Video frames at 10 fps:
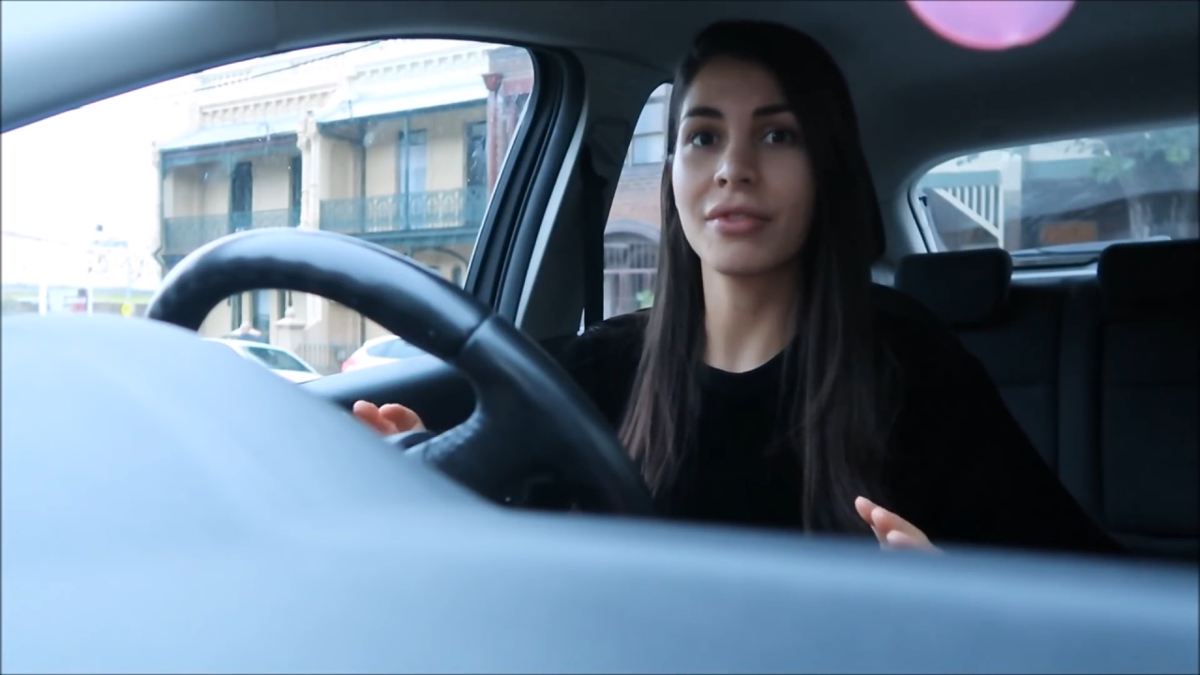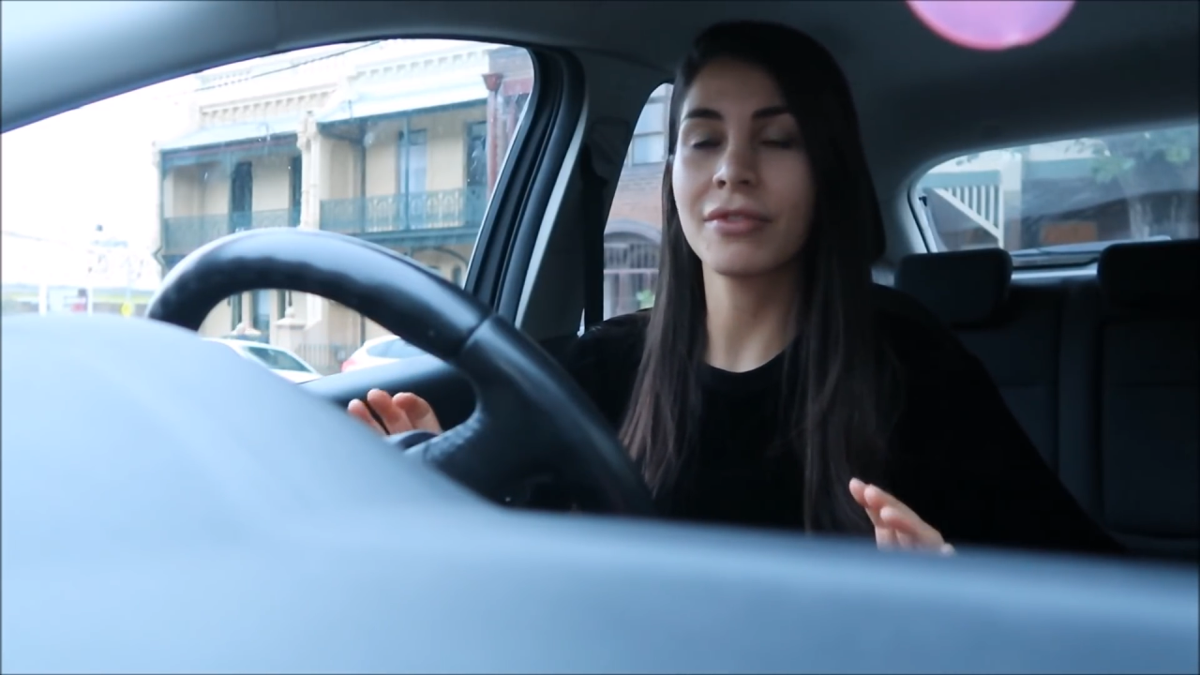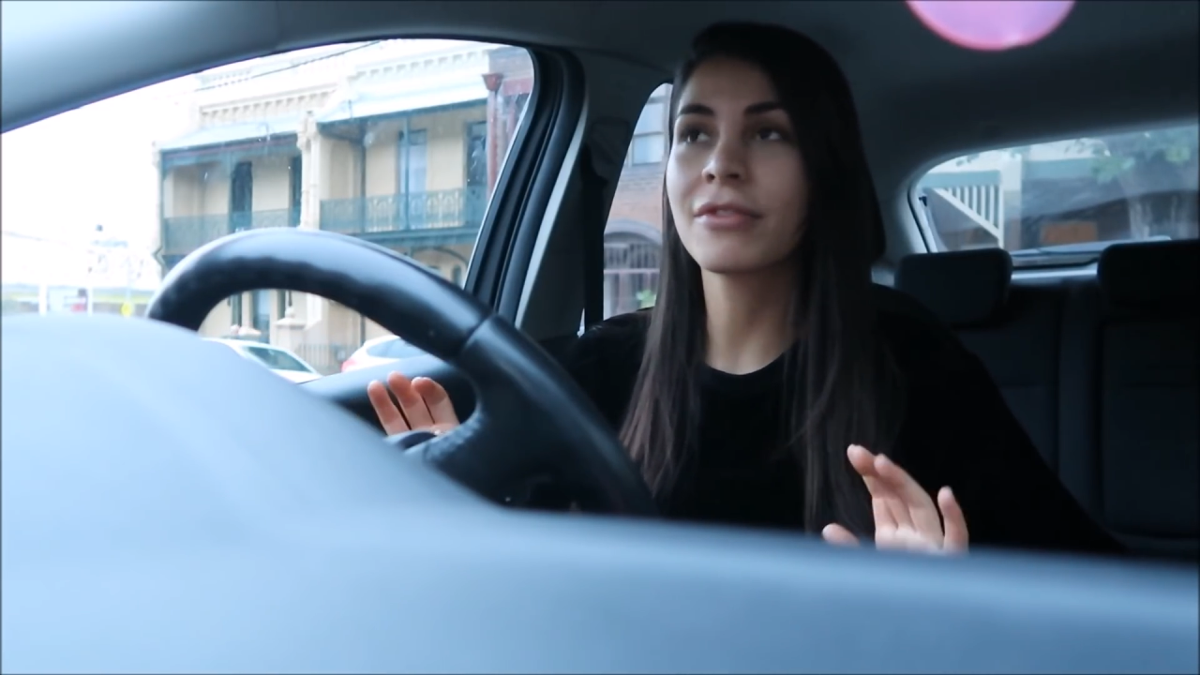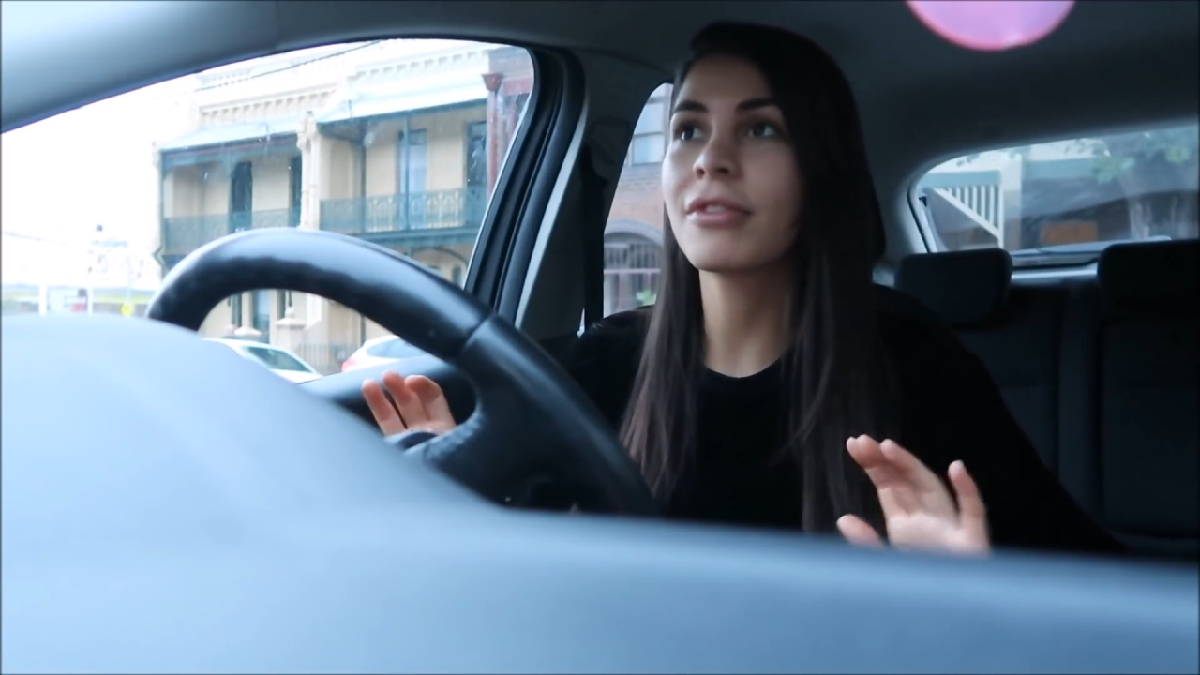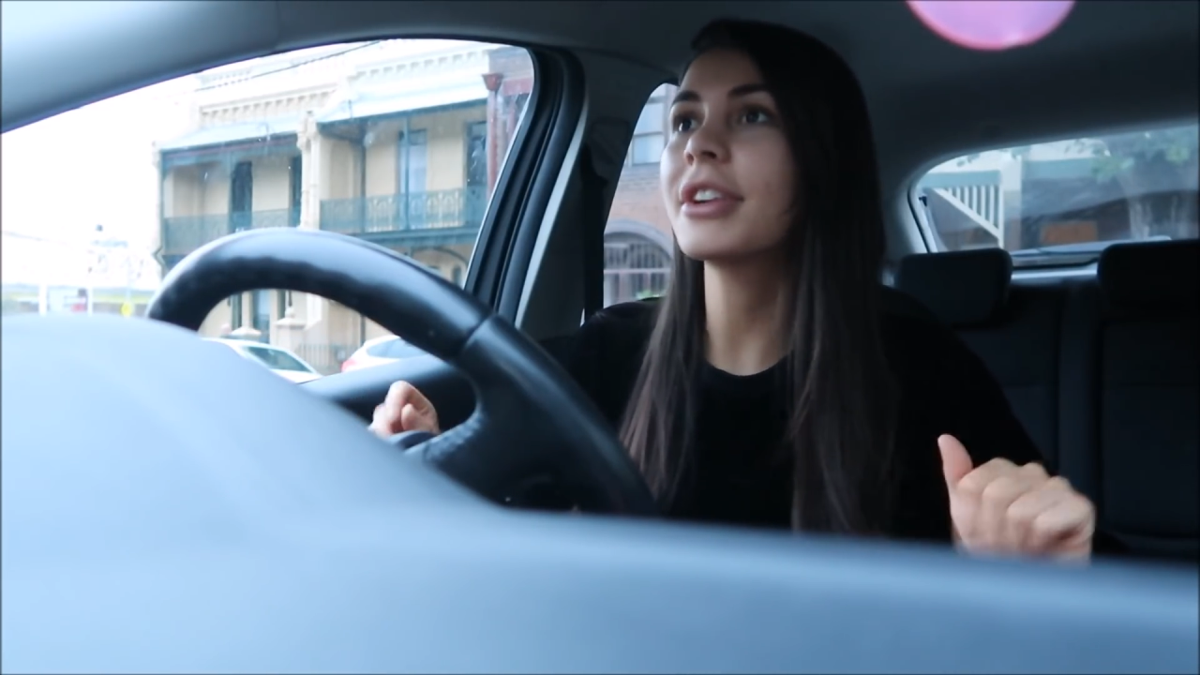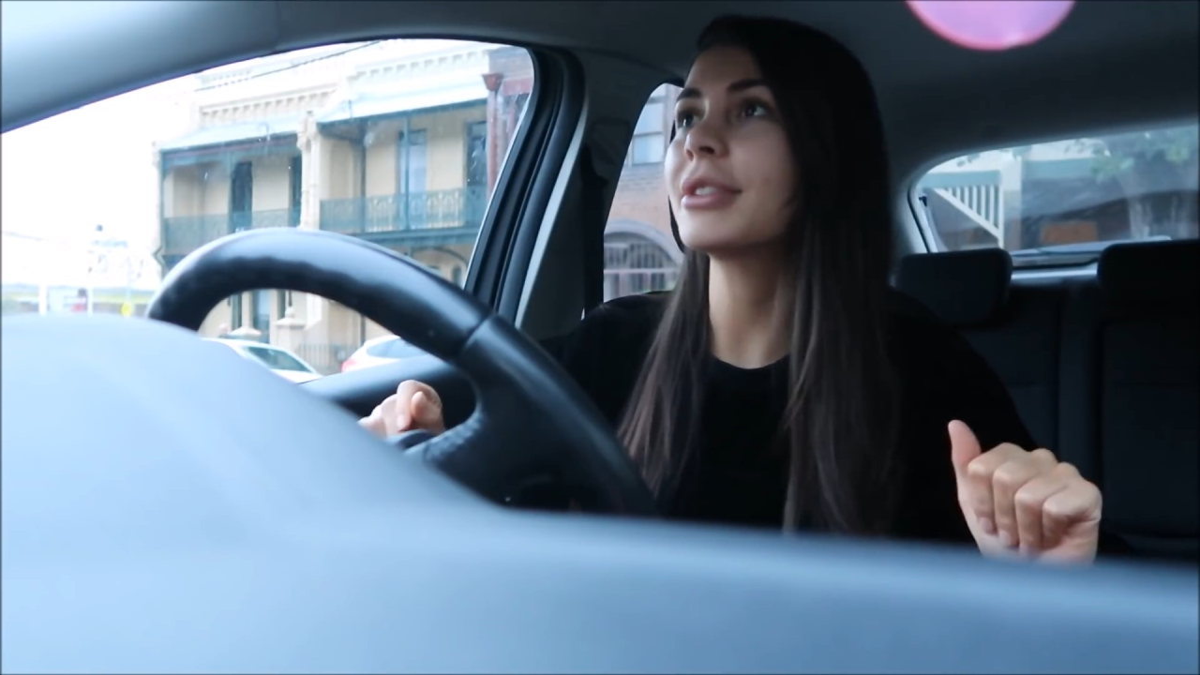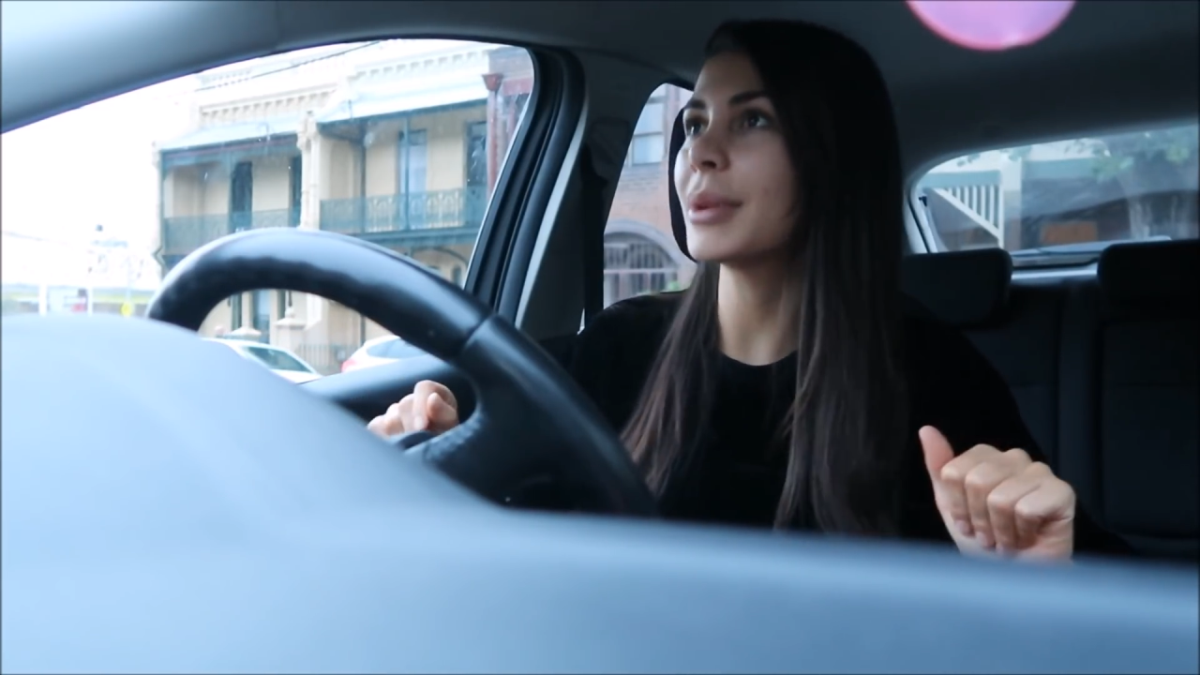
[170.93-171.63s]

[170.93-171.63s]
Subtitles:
freaked